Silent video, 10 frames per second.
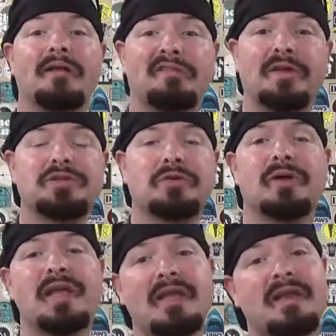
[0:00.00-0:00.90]
essential
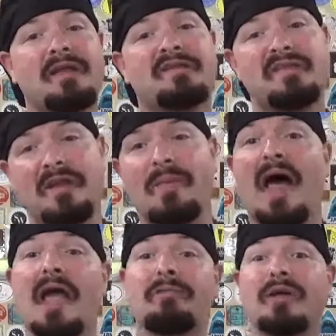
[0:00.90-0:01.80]
EDC
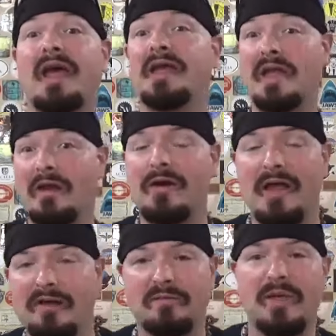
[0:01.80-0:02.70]
my everyday carry
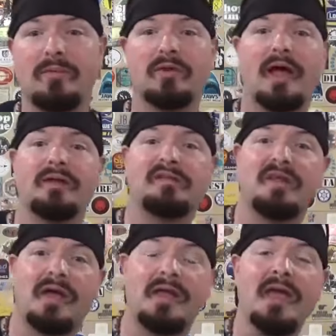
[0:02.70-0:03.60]
as people like to to
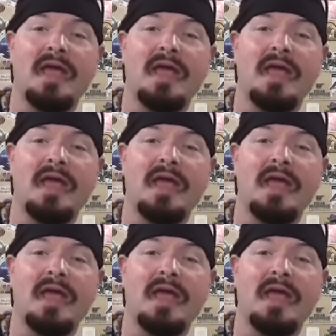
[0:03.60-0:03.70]
say.